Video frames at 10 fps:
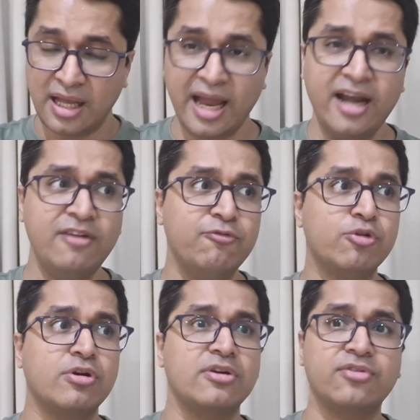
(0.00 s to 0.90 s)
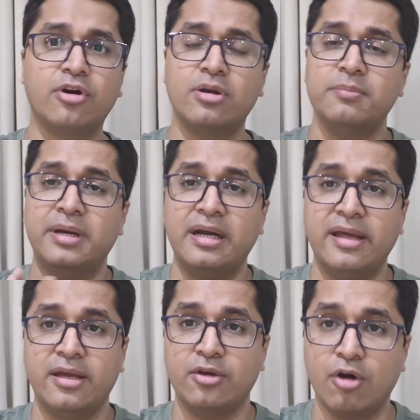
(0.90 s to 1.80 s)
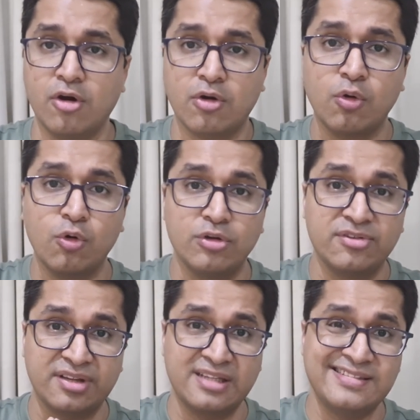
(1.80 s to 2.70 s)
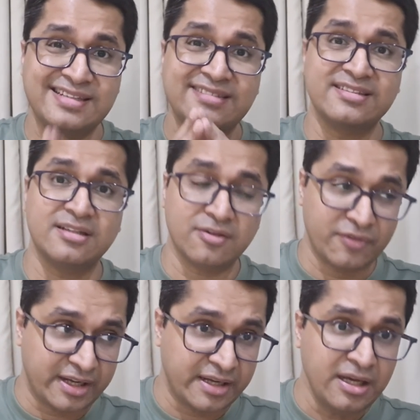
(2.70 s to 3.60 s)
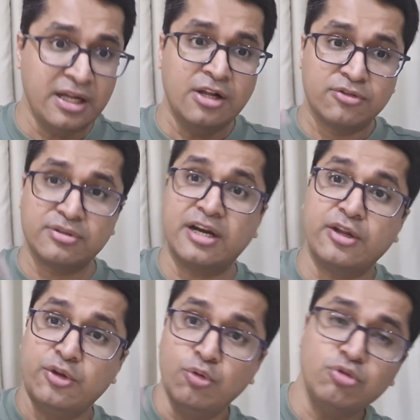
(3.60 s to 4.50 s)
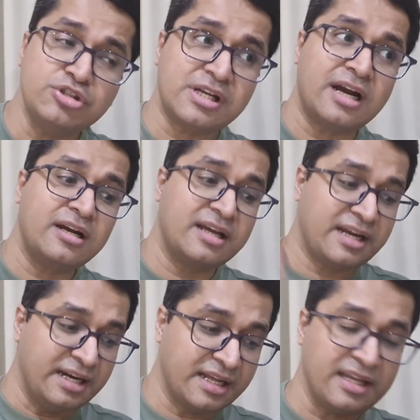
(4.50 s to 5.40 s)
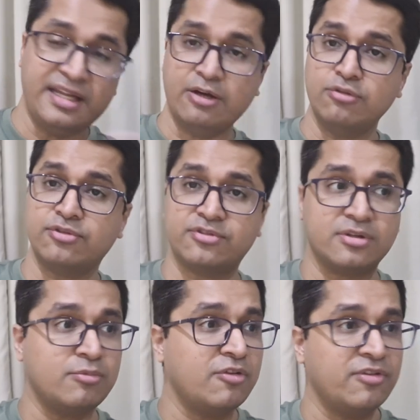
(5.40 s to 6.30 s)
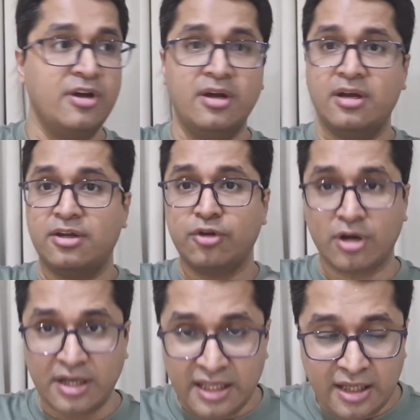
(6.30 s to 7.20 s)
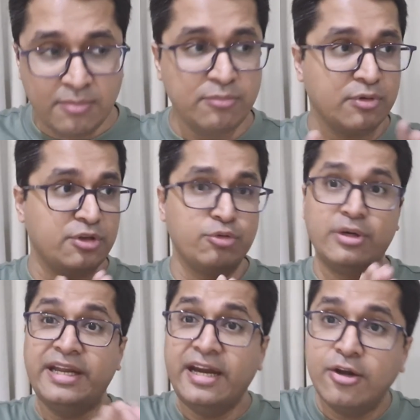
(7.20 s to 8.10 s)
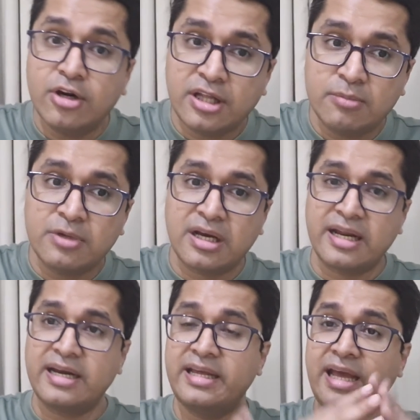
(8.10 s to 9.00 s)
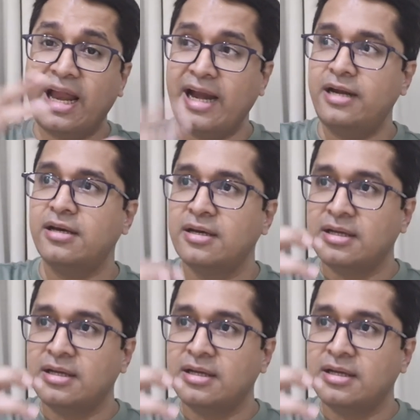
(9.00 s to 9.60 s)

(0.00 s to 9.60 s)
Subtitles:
And focus on building your own skill sets in a way so that you start creating an ecosystem of your team, you lead your team correctly, and